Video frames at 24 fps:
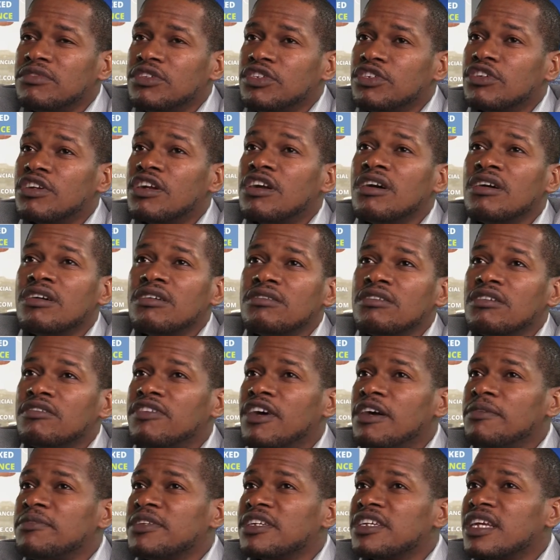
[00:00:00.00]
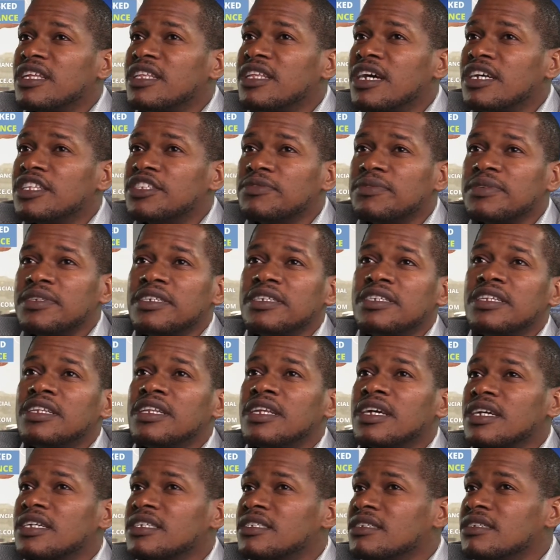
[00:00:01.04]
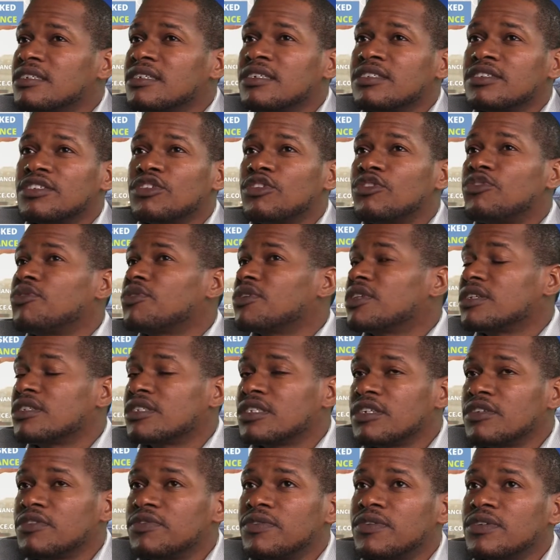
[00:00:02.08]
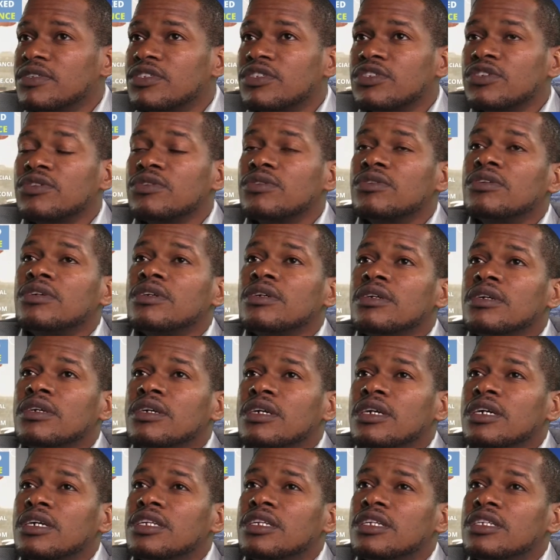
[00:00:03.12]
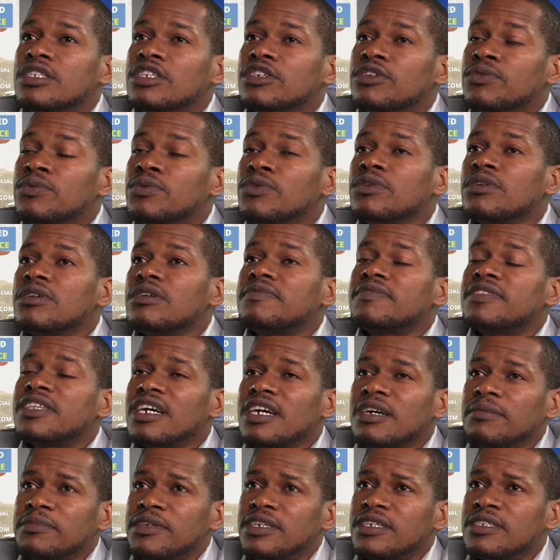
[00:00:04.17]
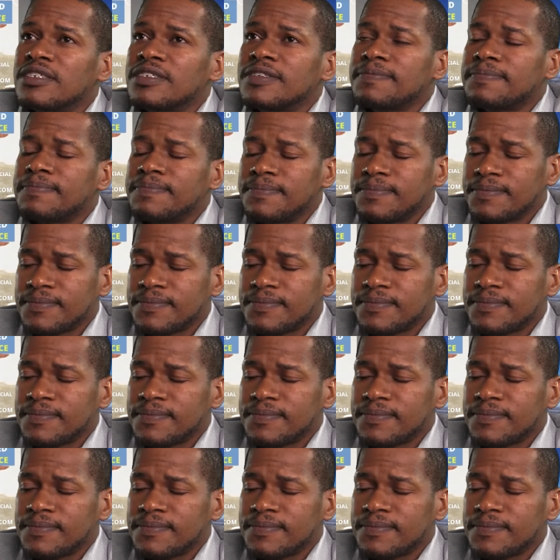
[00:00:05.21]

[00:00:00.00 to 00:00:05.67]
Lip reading: you're gone, your family get that 20 the next year, and so forth and so forth. So the rule of thumb is,